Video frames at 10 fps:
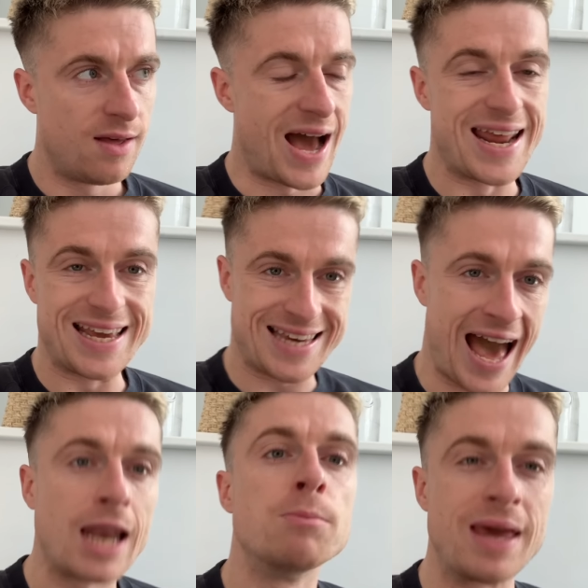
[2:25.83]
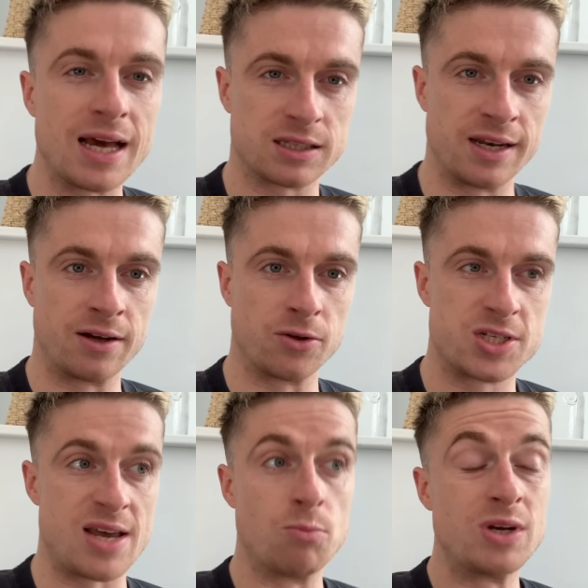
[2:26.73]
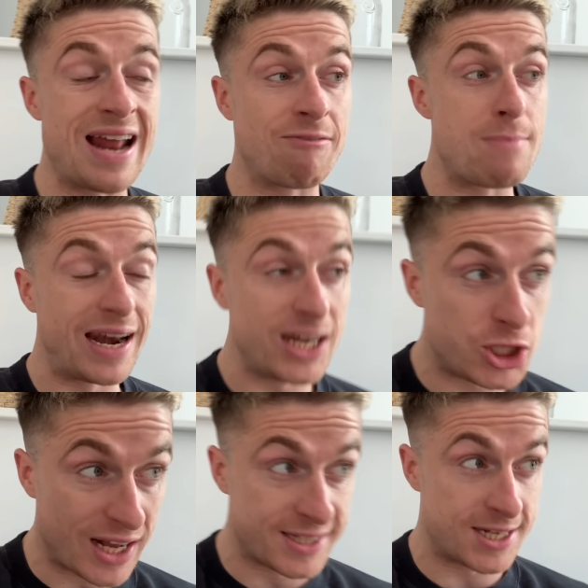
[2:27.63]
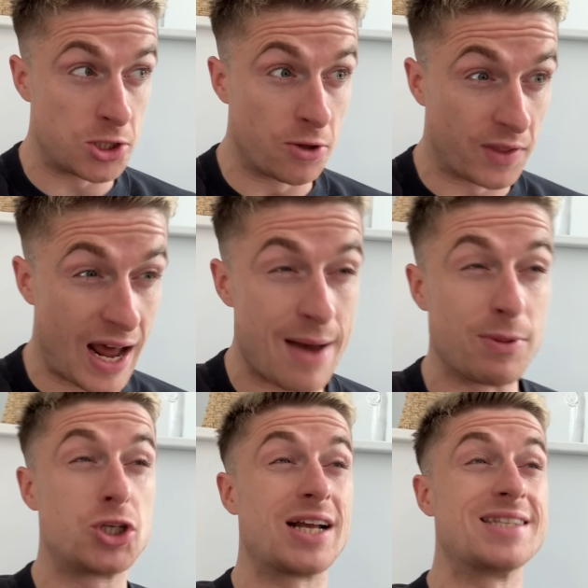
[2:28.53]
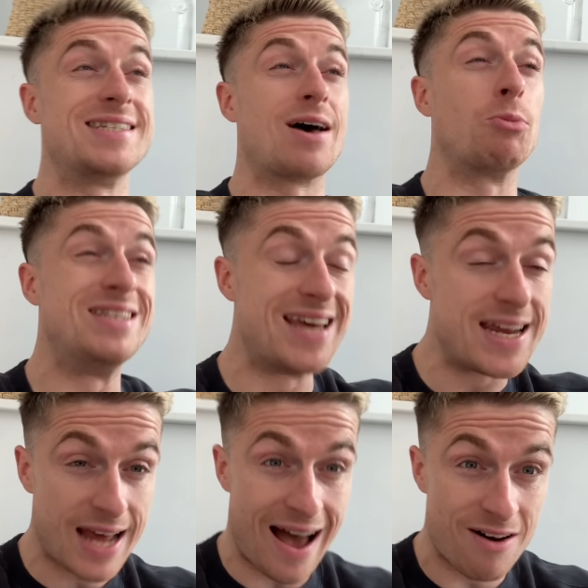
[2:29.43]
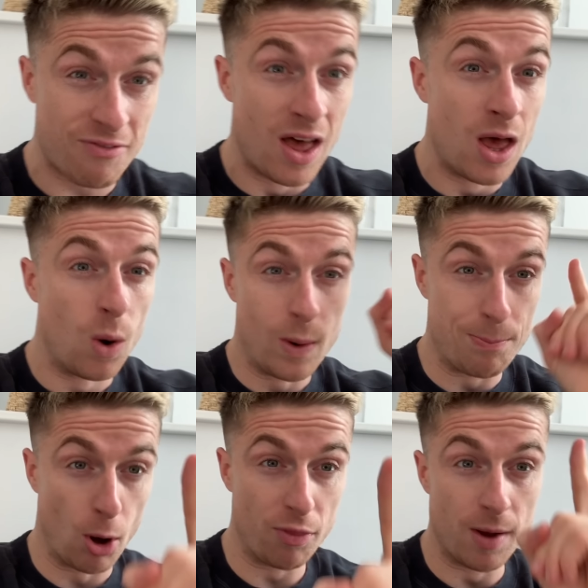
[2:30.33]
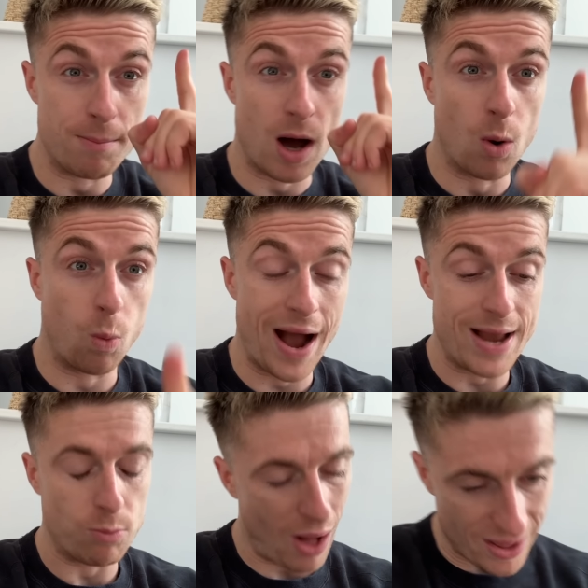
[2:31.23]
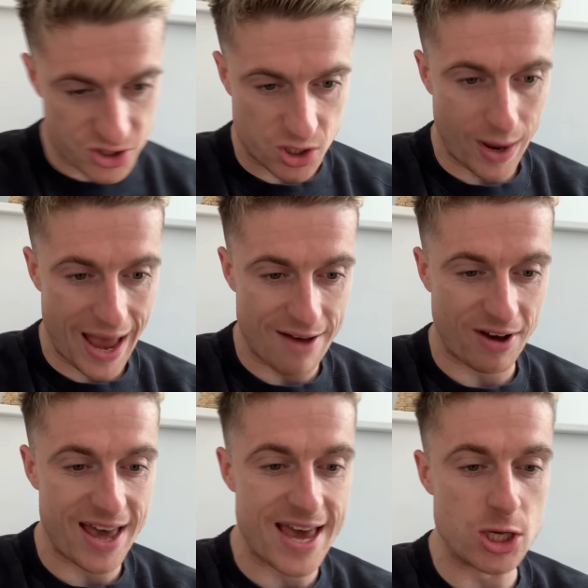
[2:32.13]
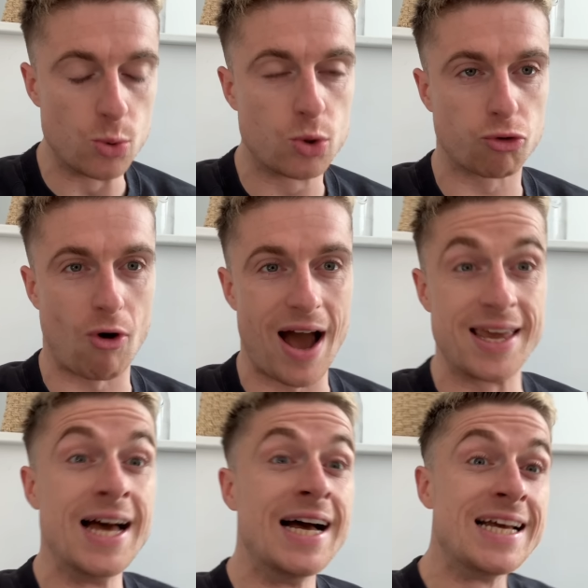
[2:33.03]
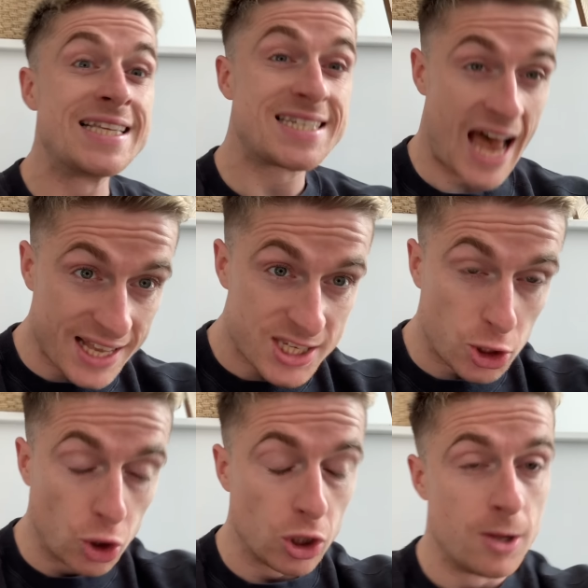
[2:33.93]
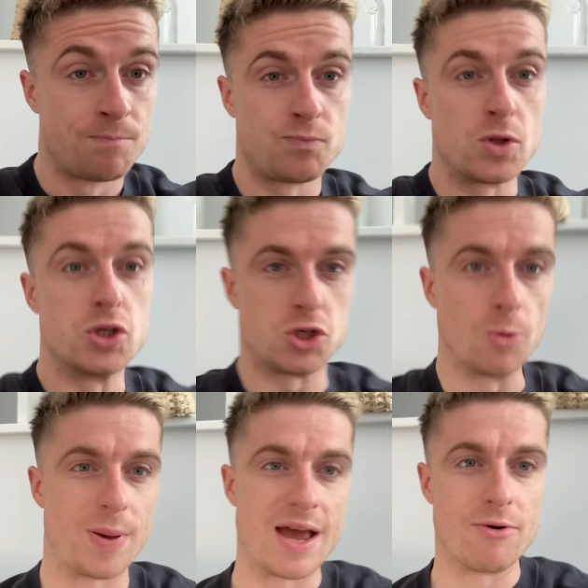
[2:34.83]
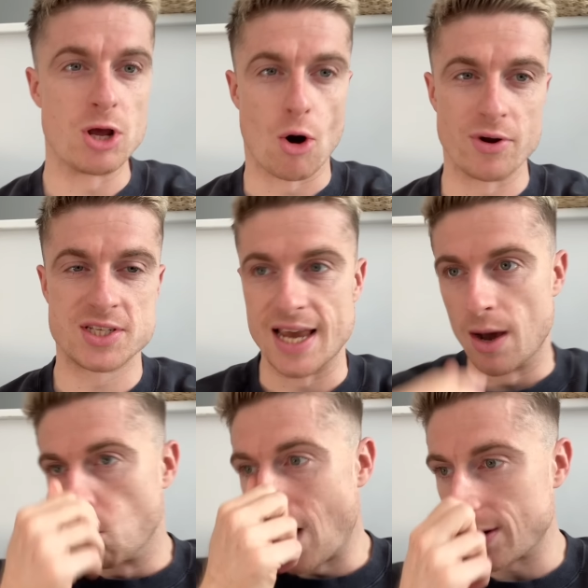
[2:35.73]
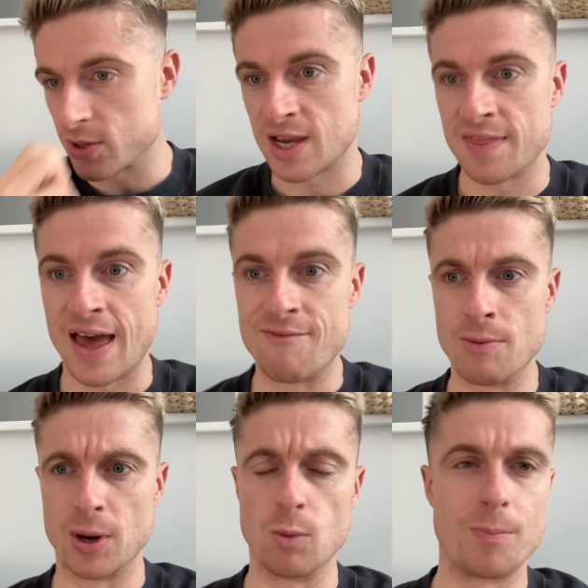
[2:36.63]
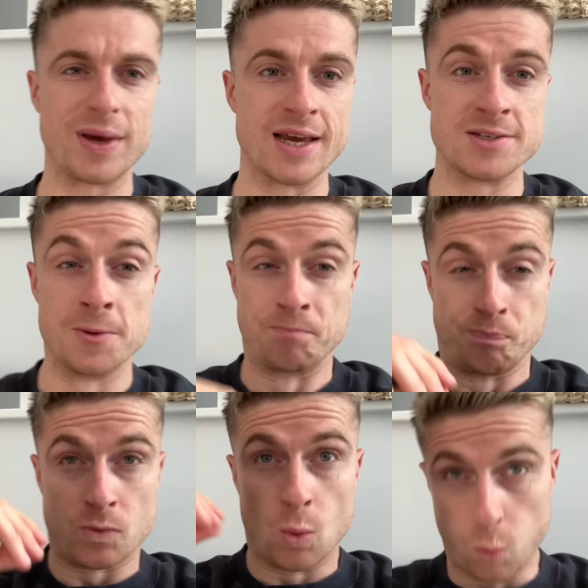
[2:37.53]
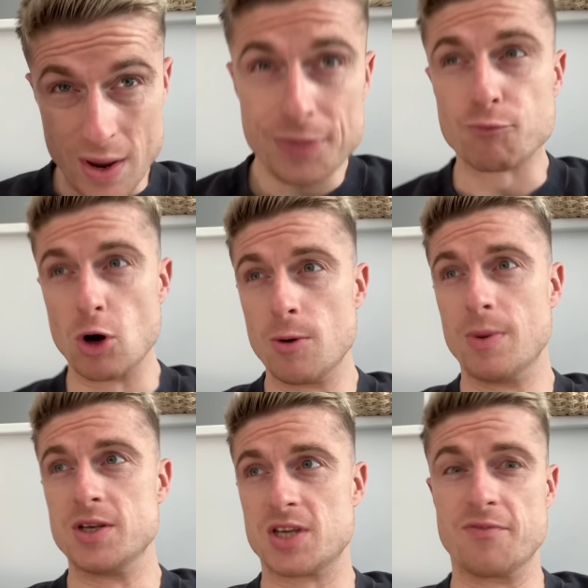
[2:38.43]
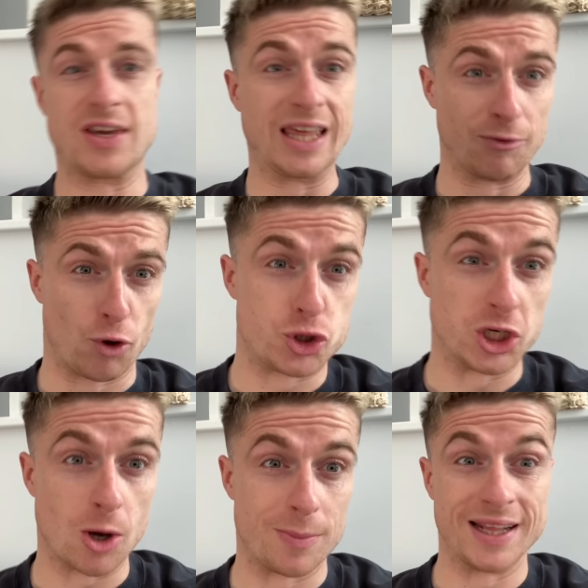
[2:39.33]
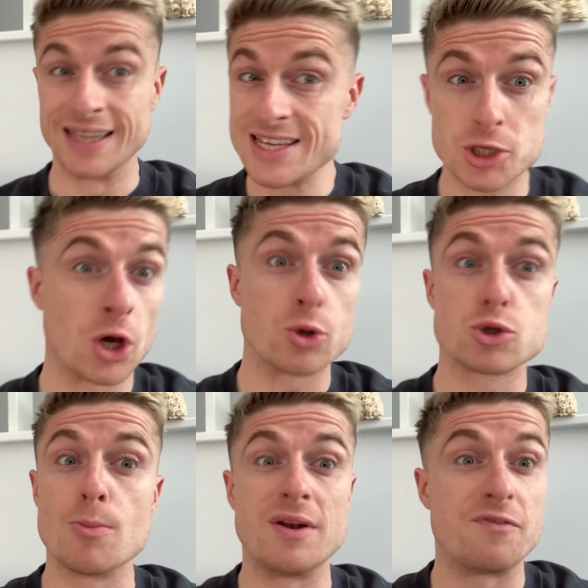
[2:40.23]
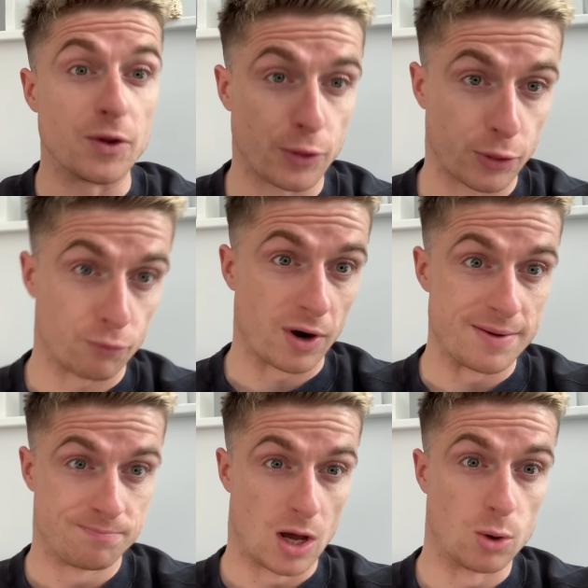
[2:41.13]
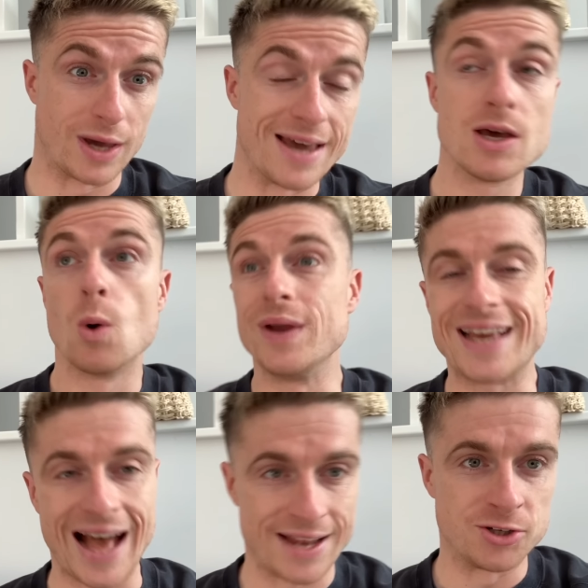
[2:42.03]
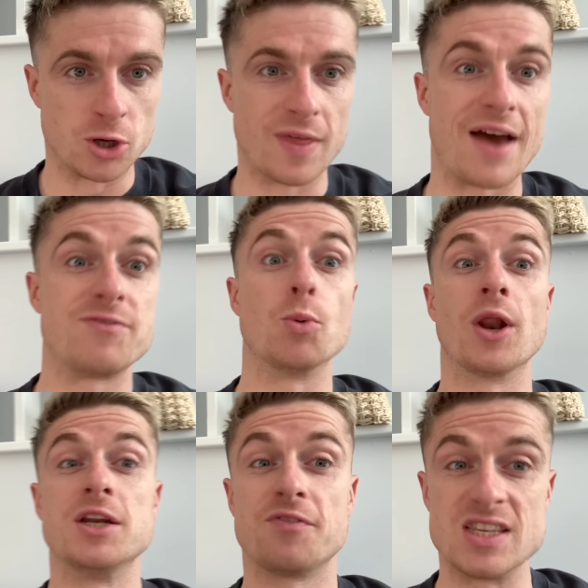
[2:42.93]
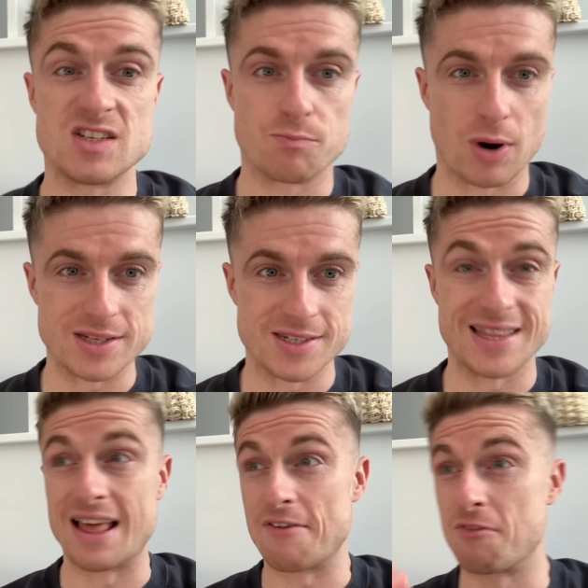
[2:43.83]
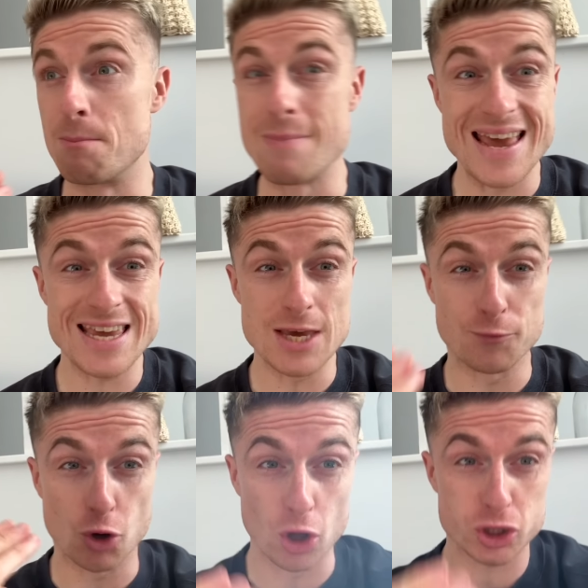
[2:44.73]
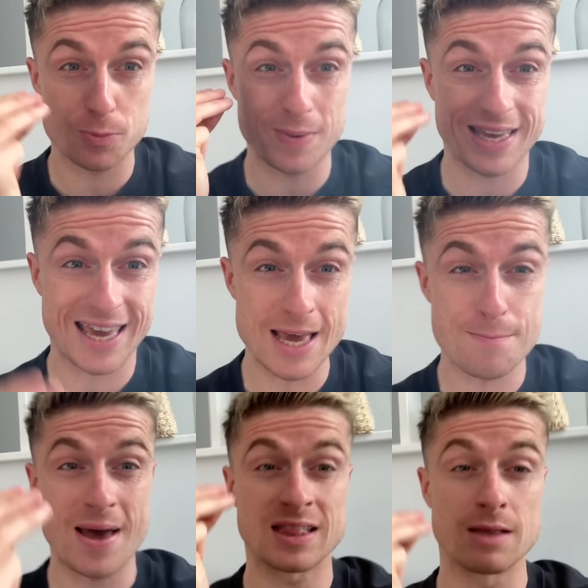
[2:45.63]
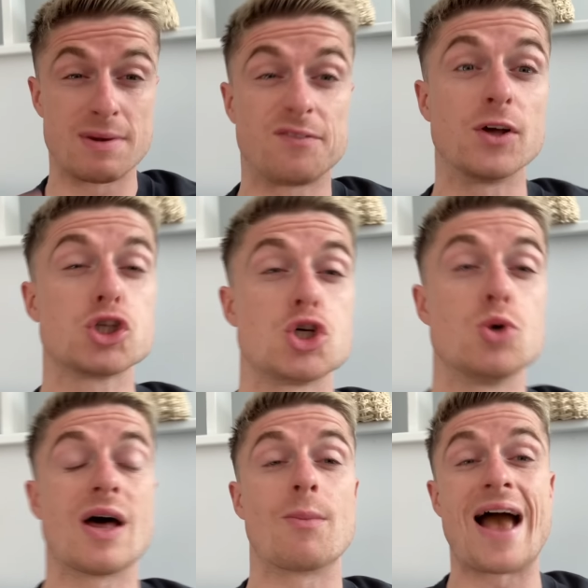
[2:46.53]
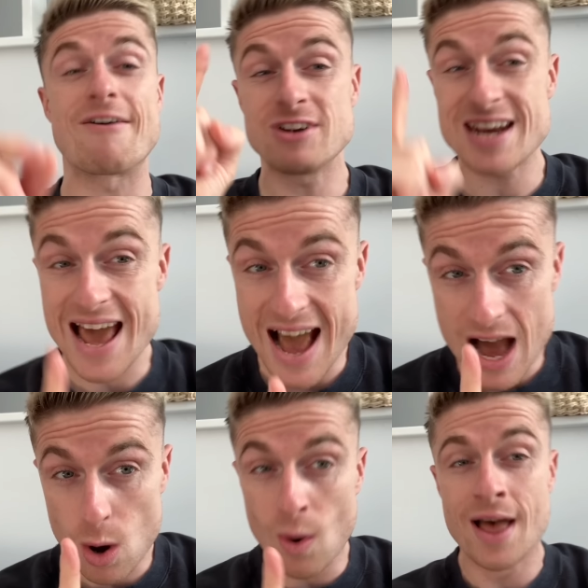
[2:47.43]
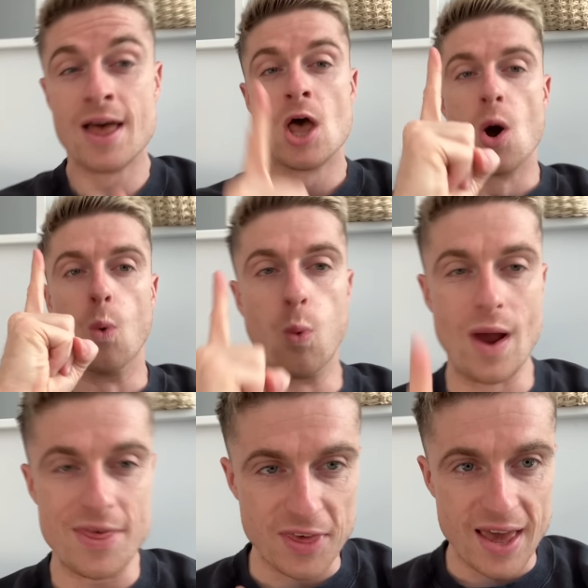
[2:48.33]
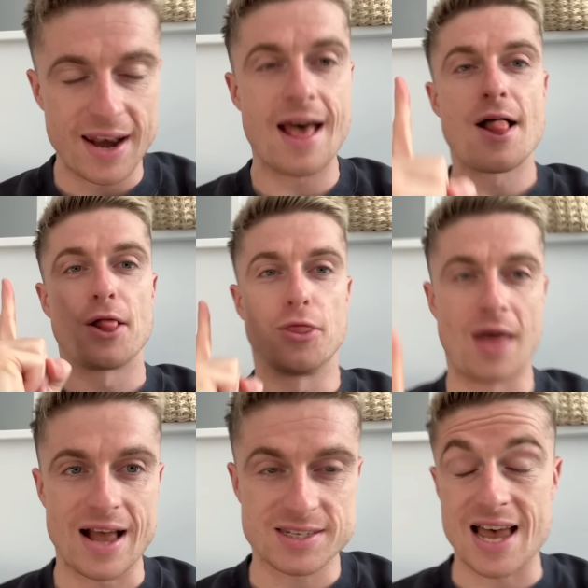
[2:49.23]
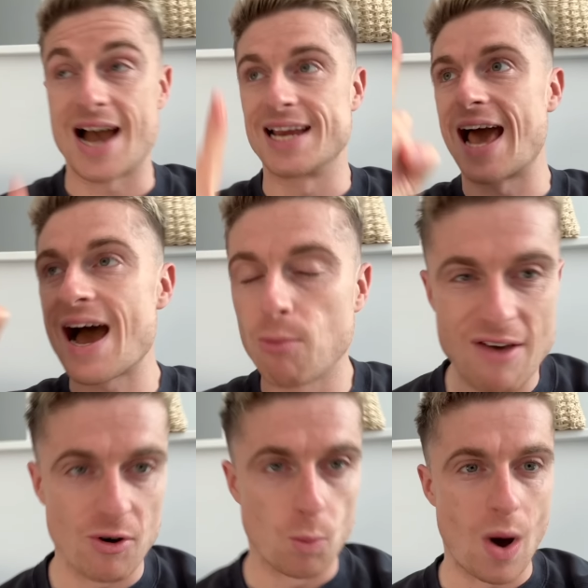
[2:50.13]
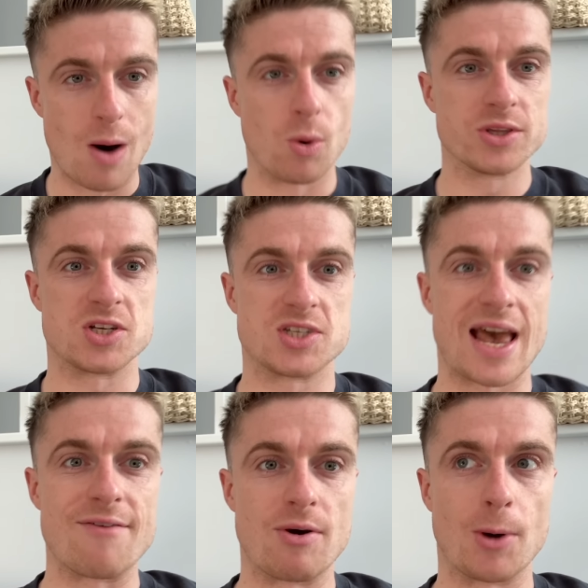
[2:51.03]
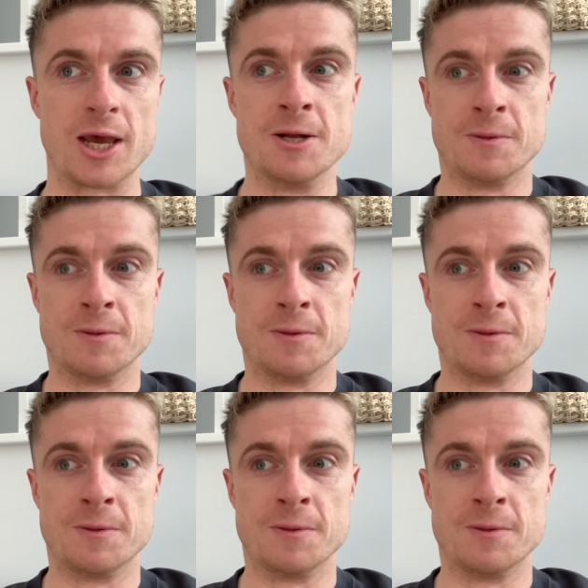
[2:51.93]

And it can be a clinical team. We didn't have many chances the other night, but the chances that we did have, we put them away. What else do we have? I hear you cry. Tactical superiority. And why do I say that, everybody? Well, because with the rumours of Gilavogi coming in, Leeds can go to a midfield three, okay? We can do that if you want a defensive presence in there. For me, you've got to be keeping the midfield two that we have now within that side. However, what I want to say, everybody,